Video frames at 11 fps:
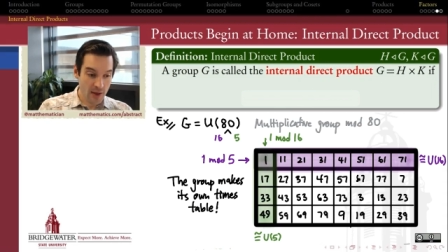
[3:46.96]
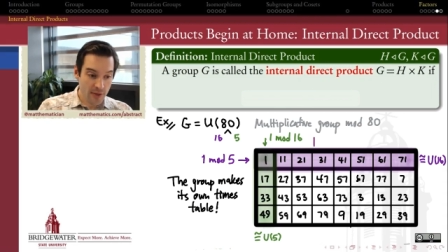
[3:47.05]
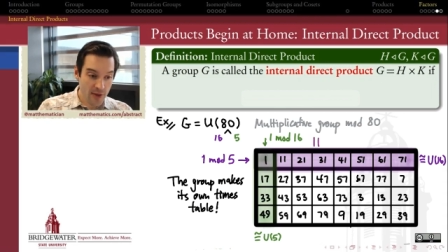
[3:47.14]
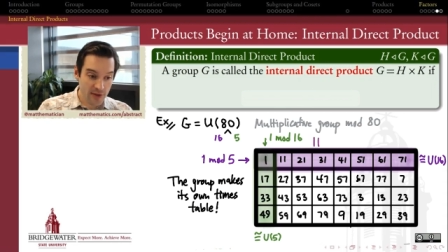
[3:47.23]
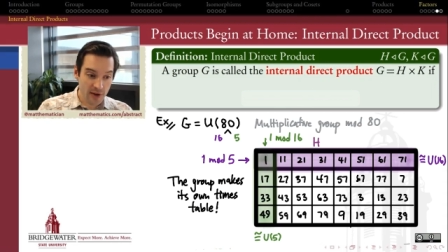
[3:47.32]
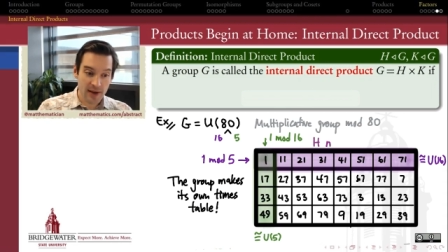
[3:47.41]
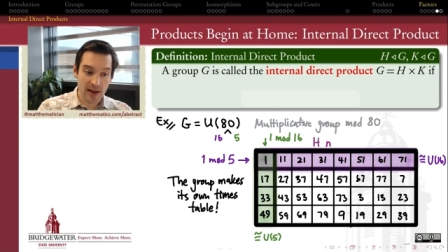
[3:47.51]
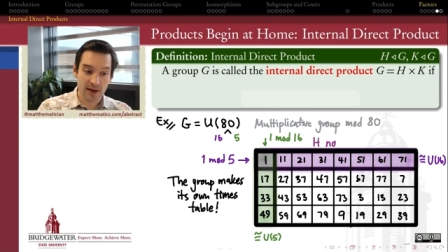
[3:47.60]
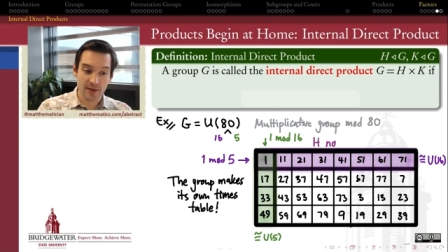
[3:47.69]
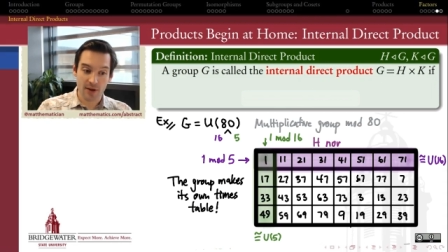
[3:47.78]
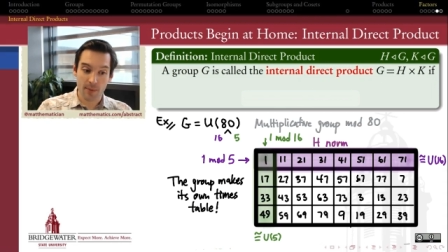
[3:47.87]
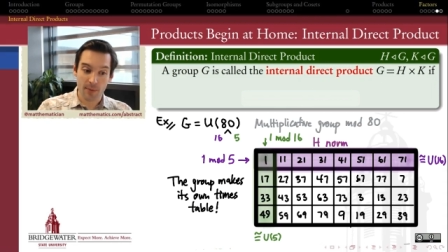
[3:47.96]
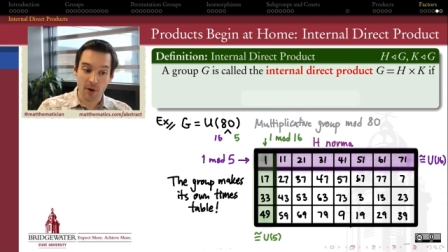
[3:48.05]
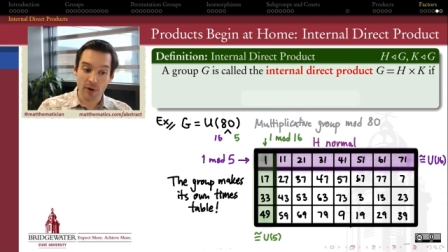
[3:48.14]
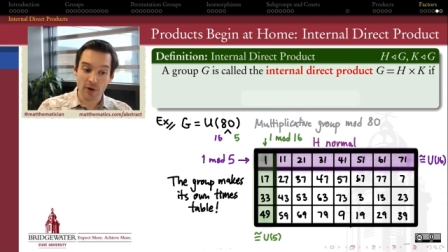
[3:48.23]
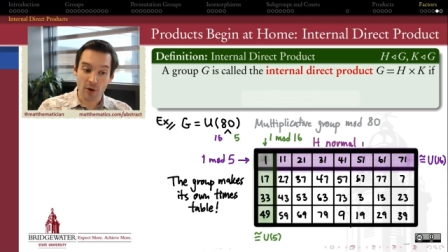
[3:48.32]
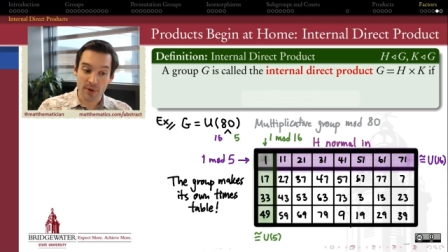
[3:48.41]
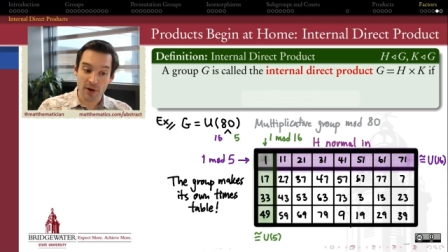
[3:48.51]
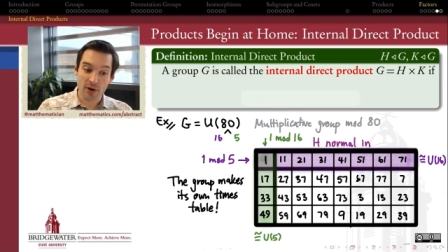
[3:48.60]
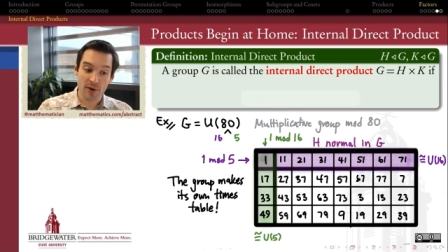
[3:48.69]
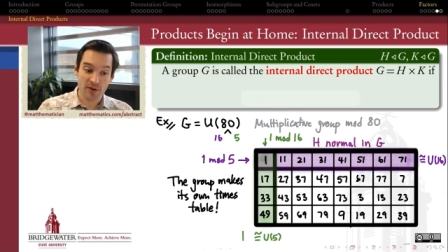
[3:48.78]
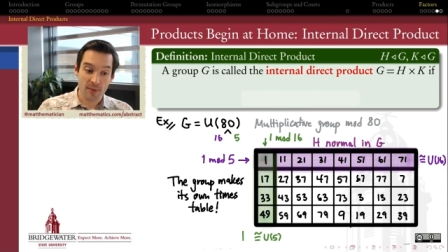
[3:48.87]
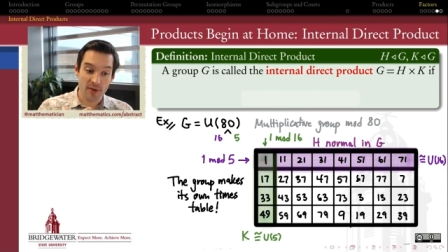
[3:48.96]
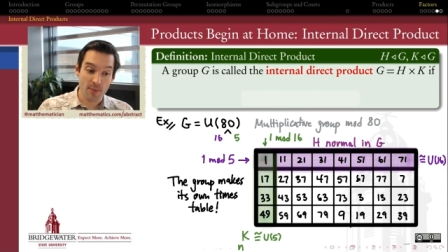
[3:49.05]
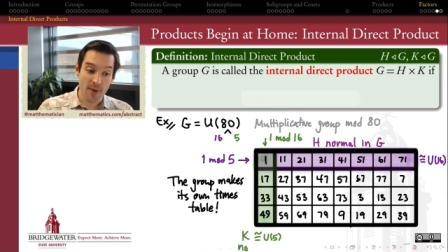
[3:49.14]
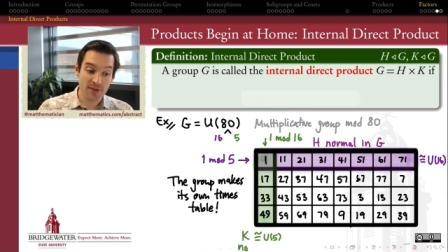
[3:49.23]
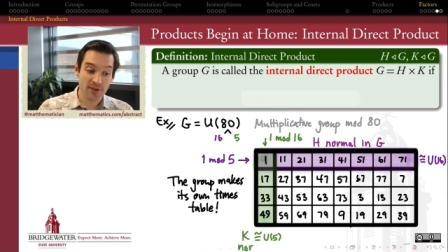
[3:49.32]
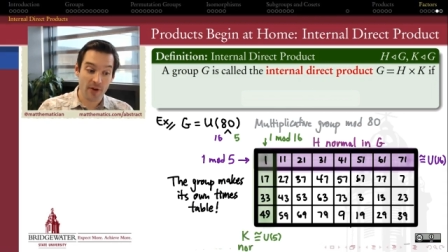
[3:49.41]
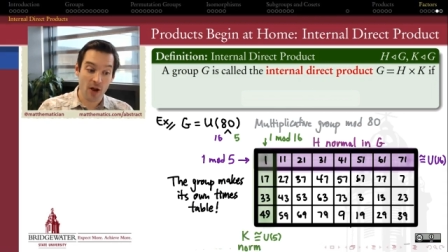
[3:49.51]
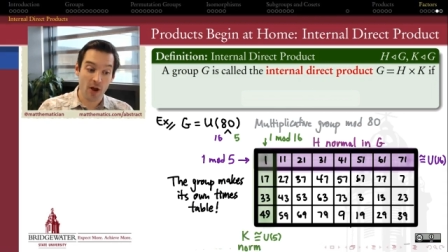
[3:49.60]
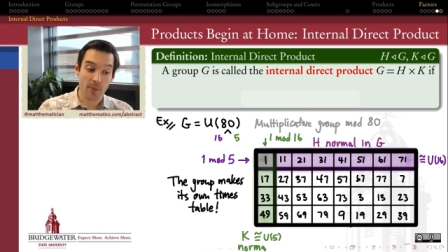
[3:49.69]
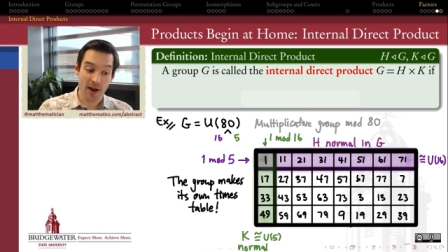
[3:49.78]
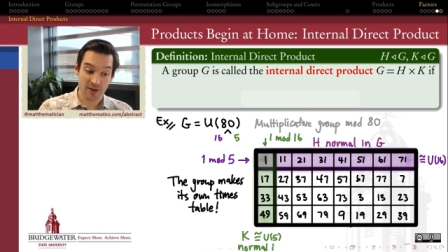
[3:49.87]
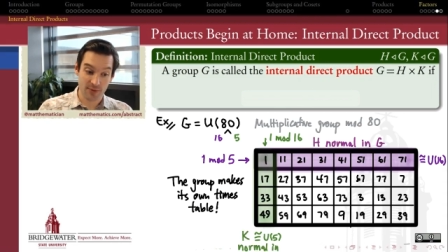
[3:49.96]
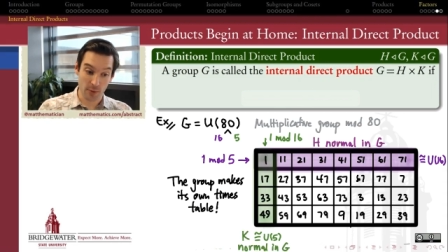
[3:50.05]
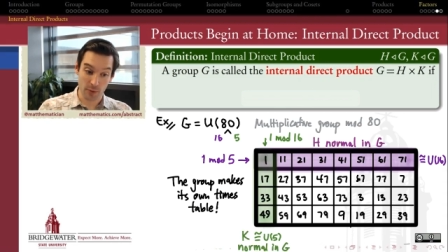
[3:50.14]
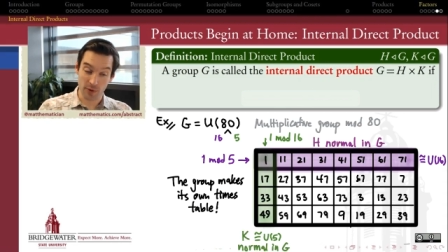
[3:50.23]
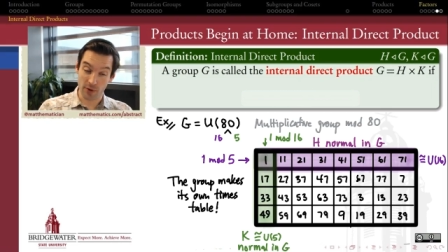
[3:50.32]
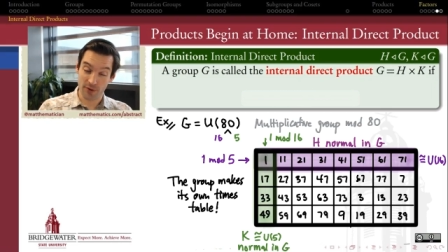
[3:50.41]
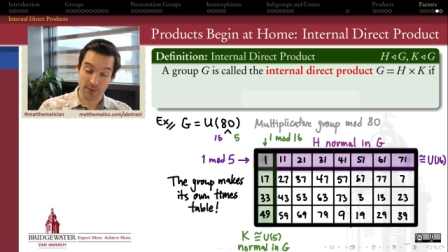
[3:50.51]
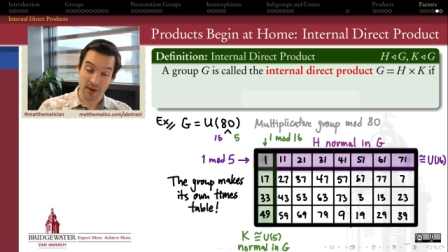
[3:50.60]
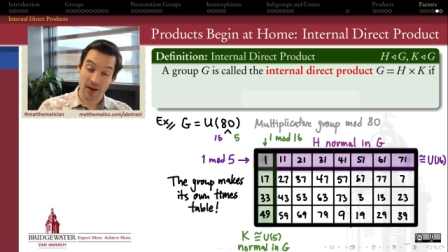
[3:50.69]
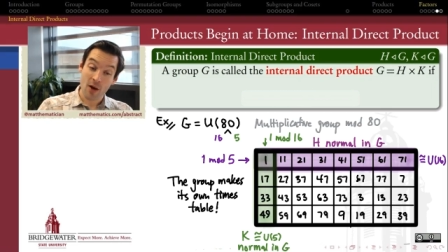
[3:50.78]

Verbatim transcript: This, again, is going to appear to us to be the best of all possible worlds.